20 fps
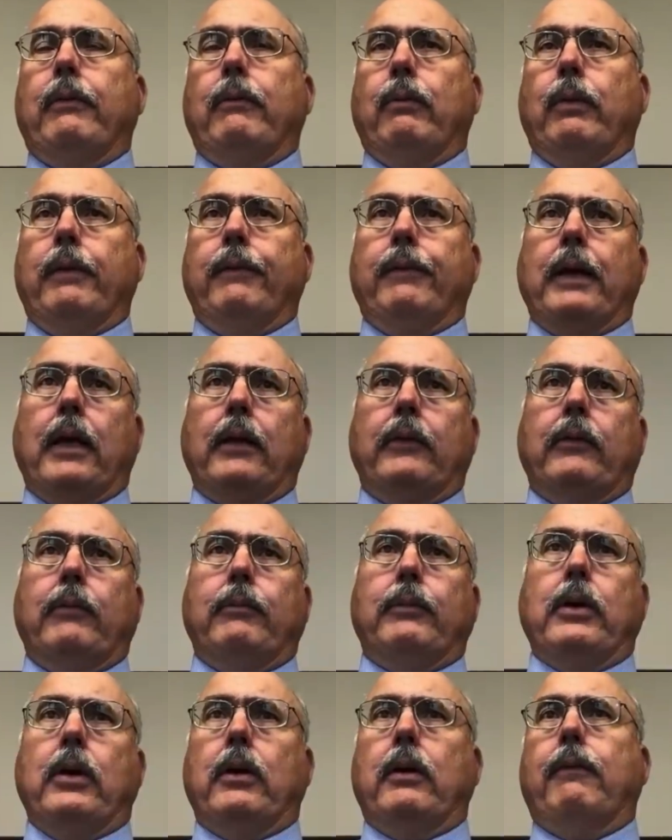We've got
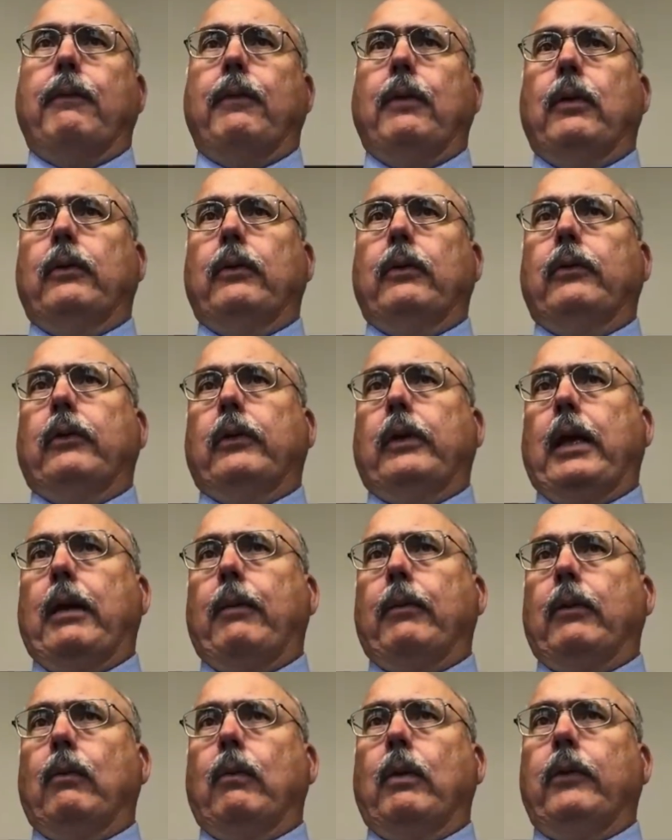some younger folks that came
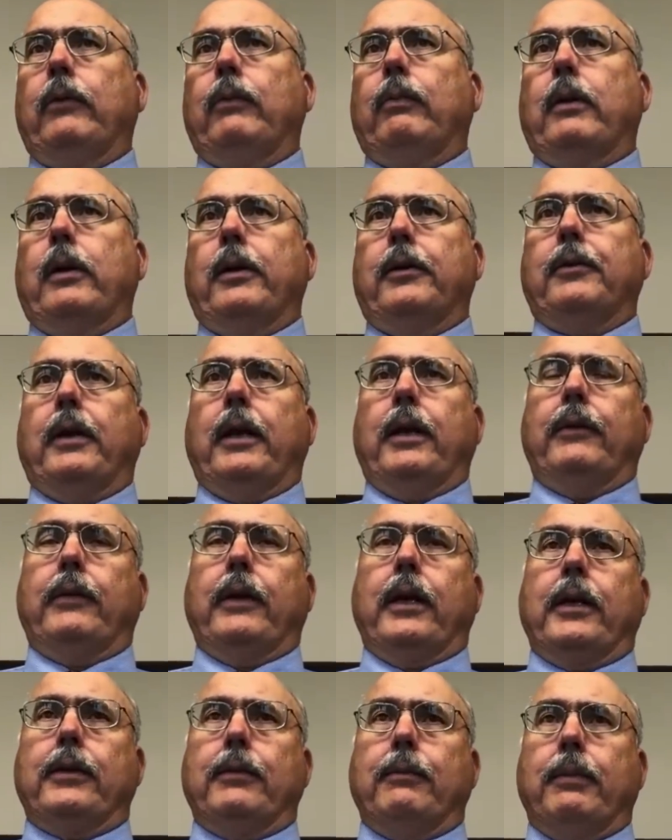with the Westwater
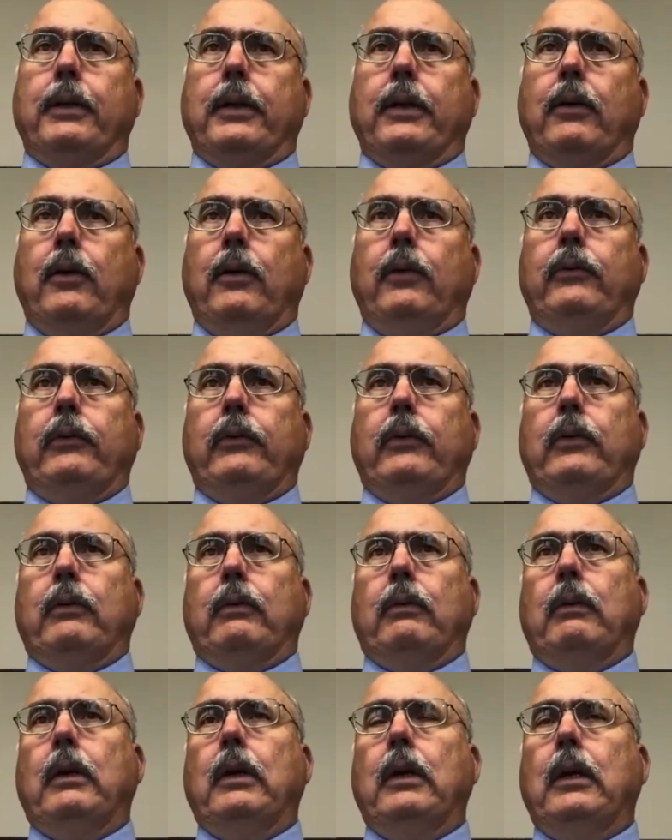transaction, but also
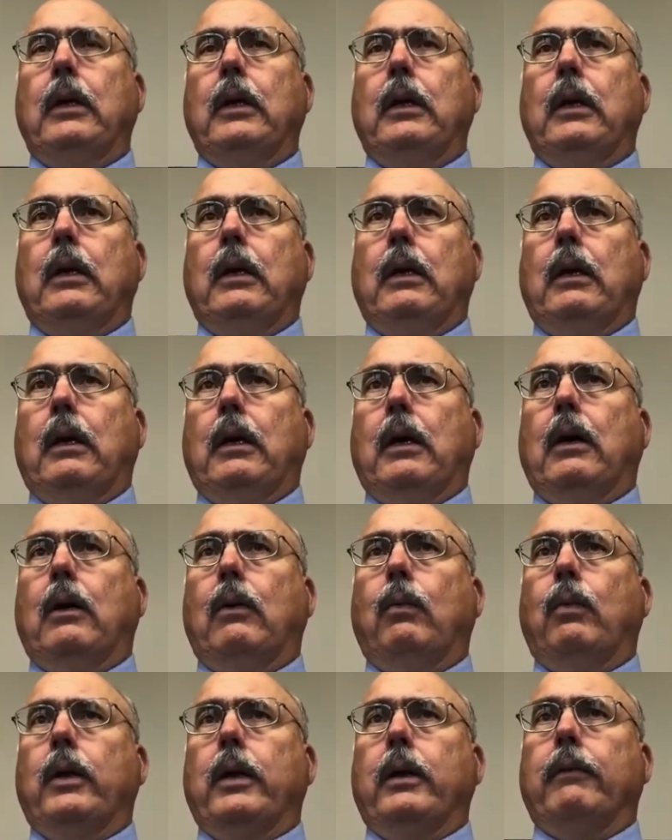uh,
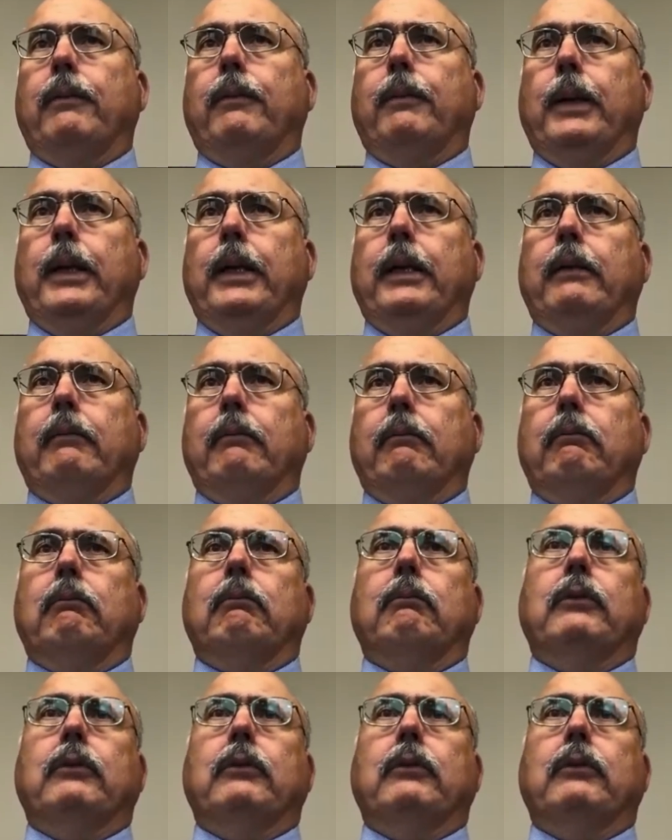we've been.